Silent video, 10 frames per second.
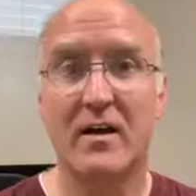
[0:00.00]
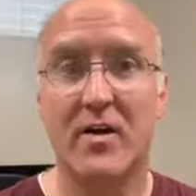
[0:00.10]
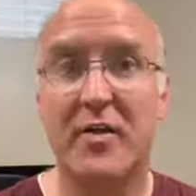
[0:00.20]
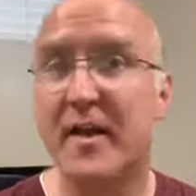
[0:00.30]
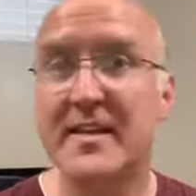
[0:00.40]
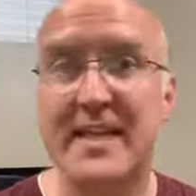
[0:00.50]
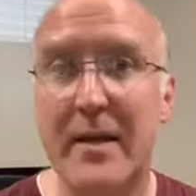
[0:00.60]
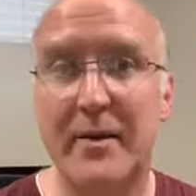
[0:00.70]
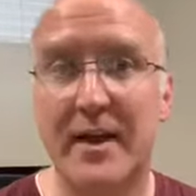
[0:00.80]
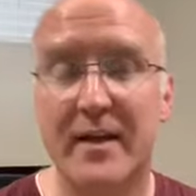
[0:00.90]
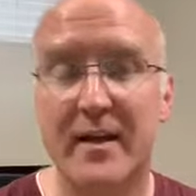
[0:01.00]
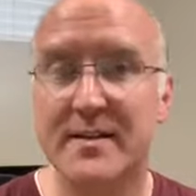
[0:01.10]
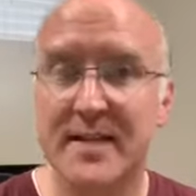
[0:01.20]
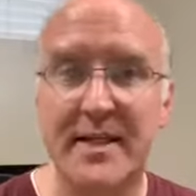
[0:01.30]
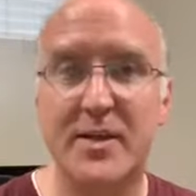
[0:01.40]
things happening
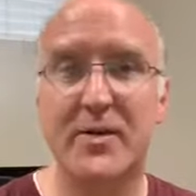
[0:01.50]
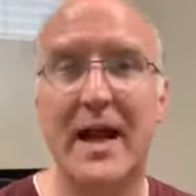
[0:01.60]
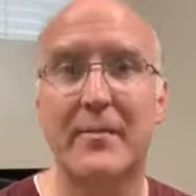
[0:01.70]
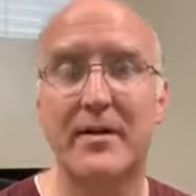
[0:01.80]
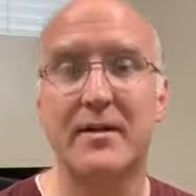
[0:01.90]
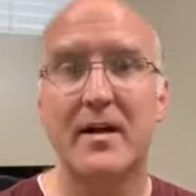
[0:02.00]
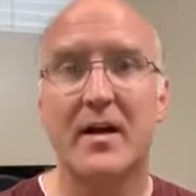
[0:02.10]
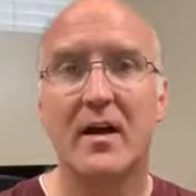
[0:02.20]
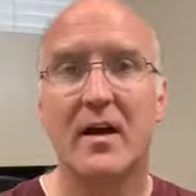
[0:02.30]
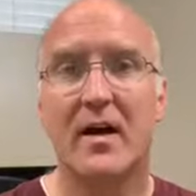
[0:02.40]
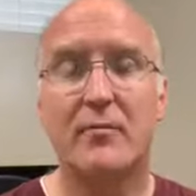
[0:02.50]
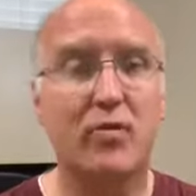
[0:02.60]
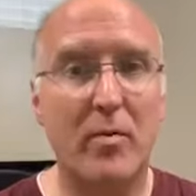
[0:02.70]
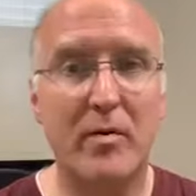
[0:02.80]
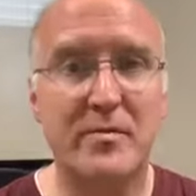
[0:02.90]
as they do happen,
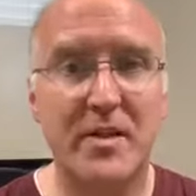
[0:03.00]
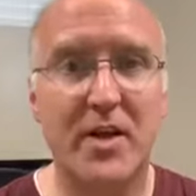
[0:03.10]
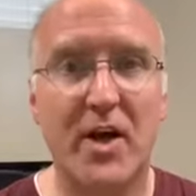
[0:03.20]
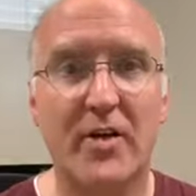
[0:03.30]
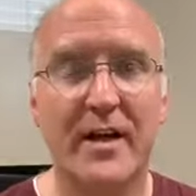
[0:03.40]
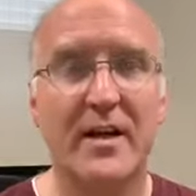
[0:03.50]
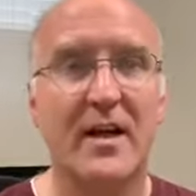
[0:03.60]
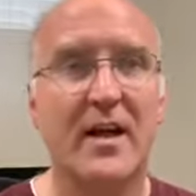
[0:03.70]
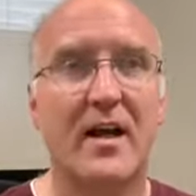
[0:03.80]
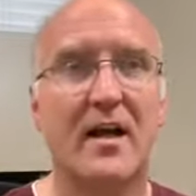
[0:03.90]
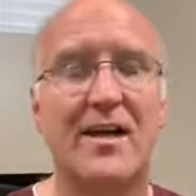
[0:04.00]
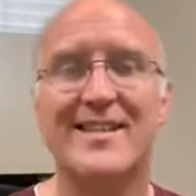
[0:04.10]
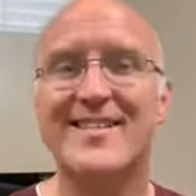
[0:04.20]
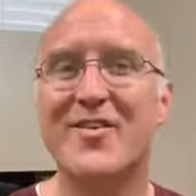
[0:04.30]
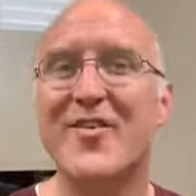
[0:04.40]
problems occurring,
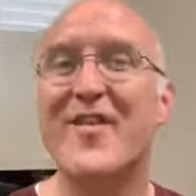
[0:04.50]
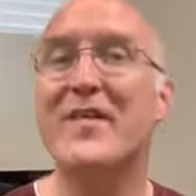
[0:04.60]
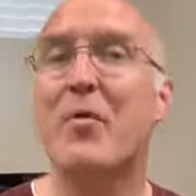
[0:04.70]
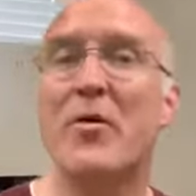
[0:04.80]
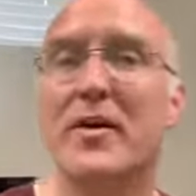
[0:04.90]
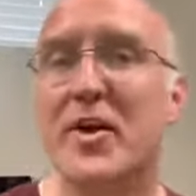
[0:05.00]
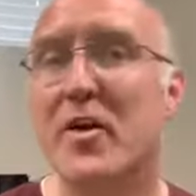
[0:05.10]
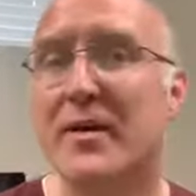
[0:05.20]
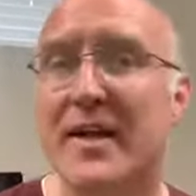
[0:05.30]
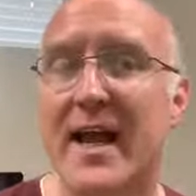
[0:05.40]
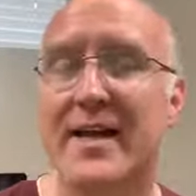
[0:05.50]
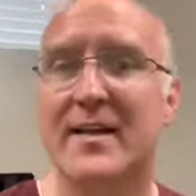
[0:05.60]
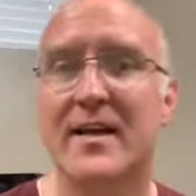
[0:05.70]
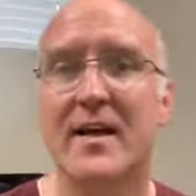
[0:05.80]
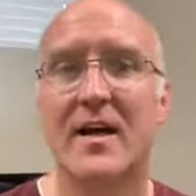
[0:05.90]
so that they won't occur
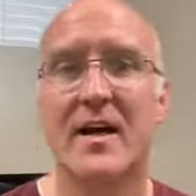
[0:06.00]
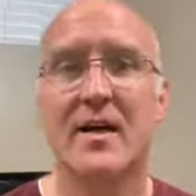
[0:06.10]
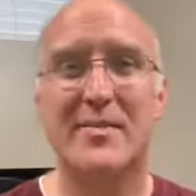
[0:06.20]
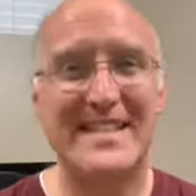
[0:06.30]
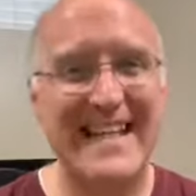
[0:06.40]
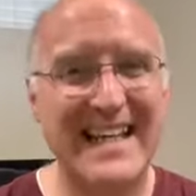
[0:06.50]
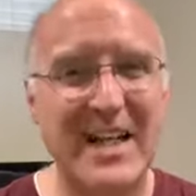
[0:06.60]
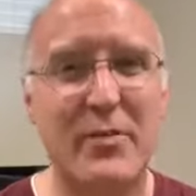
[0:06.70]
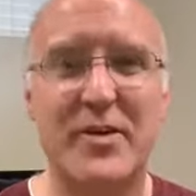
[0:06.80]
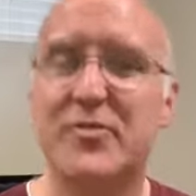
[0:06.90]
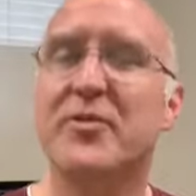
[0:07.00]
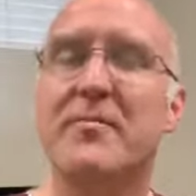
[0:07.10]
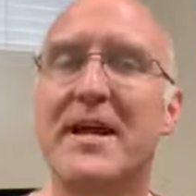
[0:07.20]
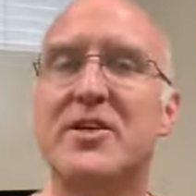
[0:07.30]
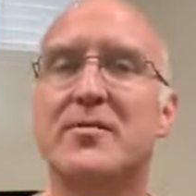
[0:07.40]
again, particularly when you're on a
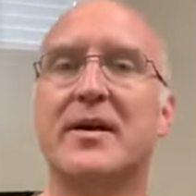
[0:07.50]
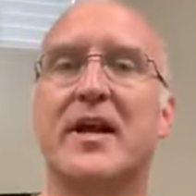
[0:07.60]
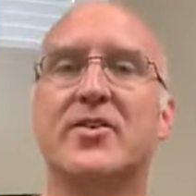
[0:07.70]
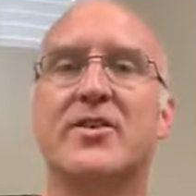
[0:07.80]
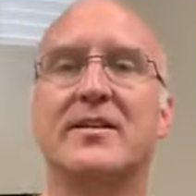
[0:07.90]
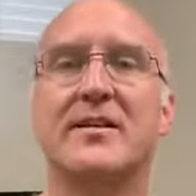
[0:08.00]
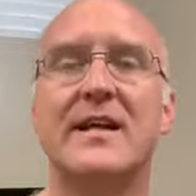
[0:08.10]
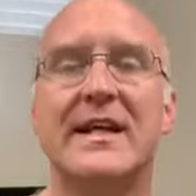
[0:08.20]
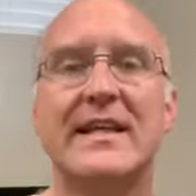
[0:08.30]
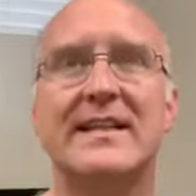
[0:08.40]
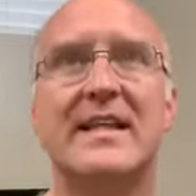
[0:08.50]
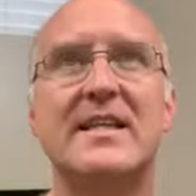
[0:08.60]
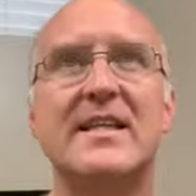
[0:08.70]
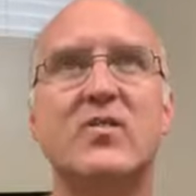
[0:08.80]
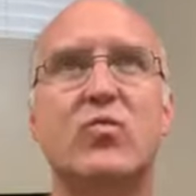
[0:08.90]
major production.
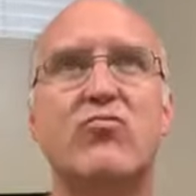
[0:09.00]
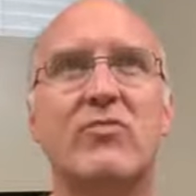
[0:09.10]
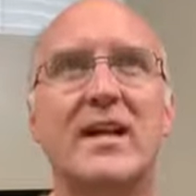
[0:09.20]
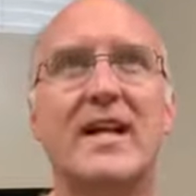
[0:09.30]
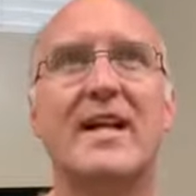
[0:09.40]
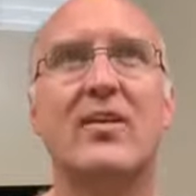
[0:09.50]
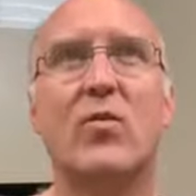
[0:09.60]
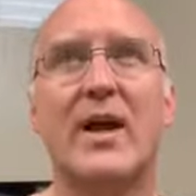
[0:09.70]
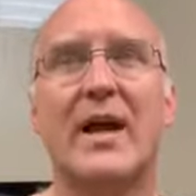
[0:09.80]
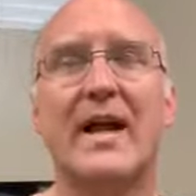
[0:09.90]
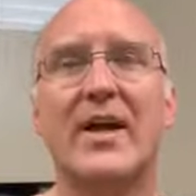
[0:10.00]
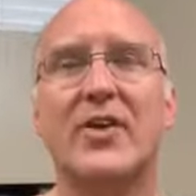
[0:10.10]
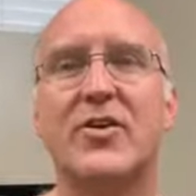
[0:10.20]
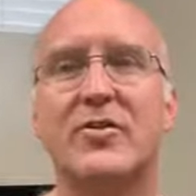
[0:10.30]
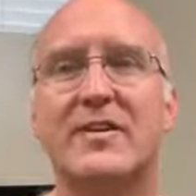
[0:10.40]
This is really where
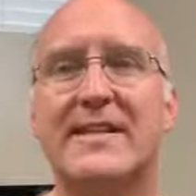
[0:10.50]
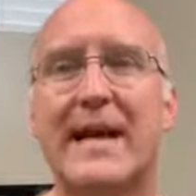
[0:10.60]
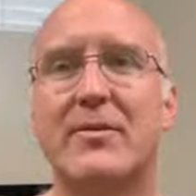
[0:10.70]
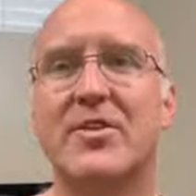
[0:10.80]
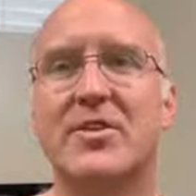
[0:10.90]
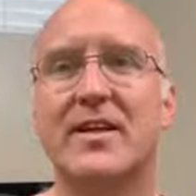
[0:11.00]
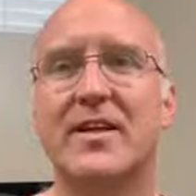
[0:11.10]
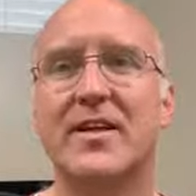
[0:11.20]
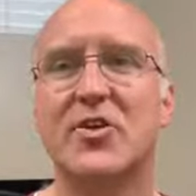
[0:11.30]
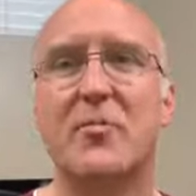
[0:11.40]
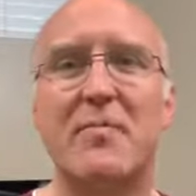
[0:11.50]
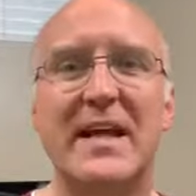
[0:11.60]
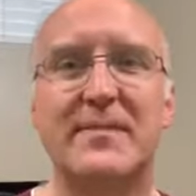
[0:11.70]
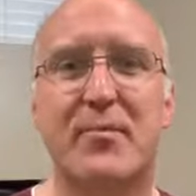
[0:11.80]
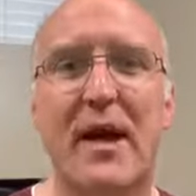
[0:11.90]
you're establishing your
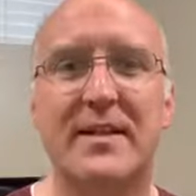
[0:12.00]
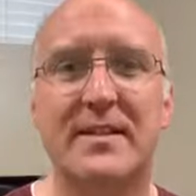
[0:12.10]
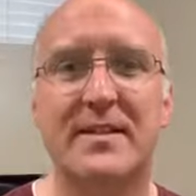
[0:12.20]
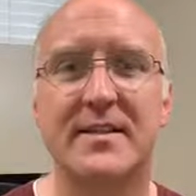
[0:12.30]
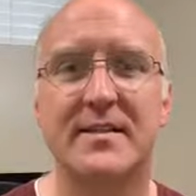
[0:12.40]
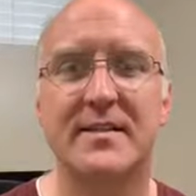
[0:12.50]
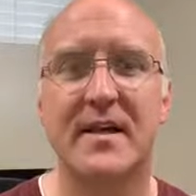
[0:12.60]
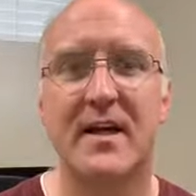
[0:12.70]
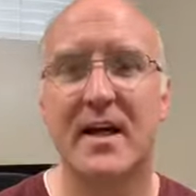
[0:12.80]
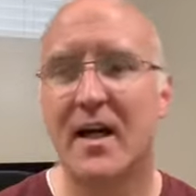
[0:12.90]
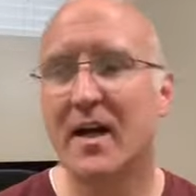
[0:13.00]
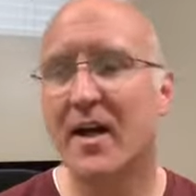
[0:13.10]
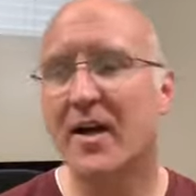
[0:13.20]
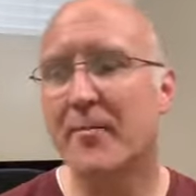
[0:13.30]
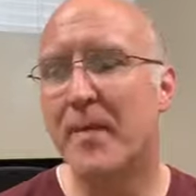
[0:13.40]
best practices,
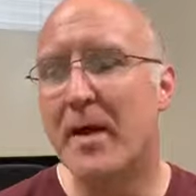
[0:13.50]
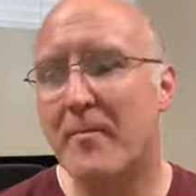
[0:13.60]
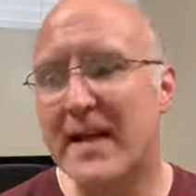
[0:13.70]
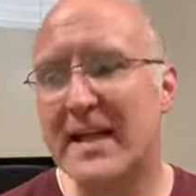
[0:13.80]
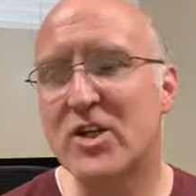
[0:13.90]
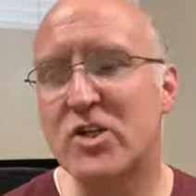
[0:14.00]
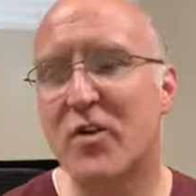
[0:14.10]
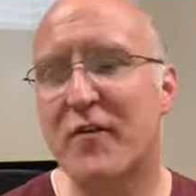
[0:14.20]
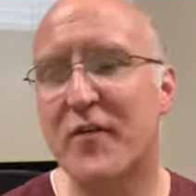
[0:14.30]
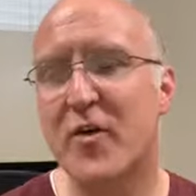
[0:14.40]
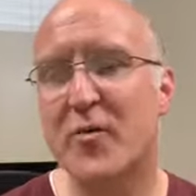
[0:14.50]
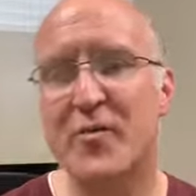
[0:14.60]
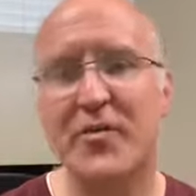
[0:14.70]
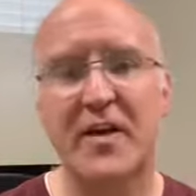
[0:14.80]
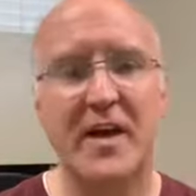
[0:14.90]
making short
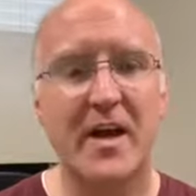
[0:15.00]
films,